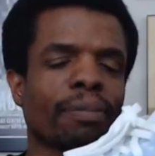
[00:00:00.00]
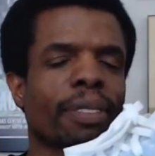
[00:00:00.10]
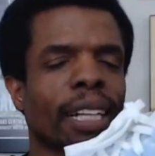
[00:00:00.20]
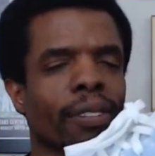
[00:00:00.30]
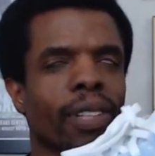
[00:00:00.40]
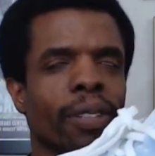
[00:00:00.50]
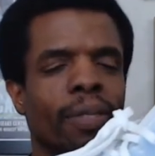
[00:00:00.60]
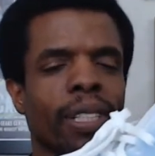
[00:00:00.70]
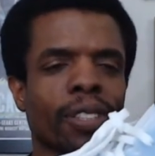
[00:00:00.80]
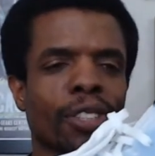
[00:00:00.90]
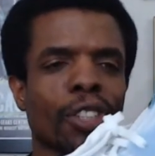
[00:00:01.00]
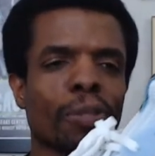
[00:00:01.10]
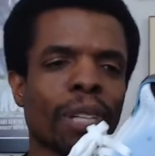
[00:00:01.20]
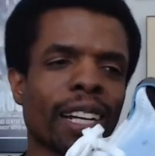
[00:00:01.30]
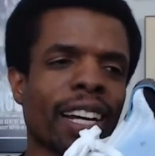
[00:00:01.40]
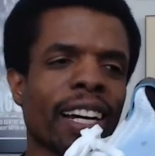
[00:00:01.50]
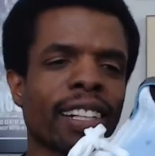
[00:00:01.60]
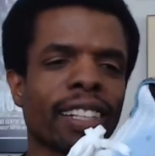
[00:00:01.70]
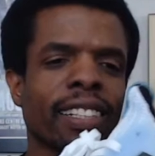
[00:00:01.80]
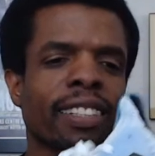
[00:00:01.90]
It's not really a winter shoe, but it kind
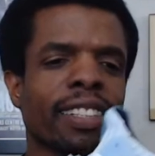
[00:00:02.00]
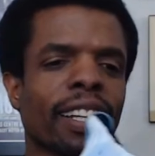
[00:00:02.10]
of is.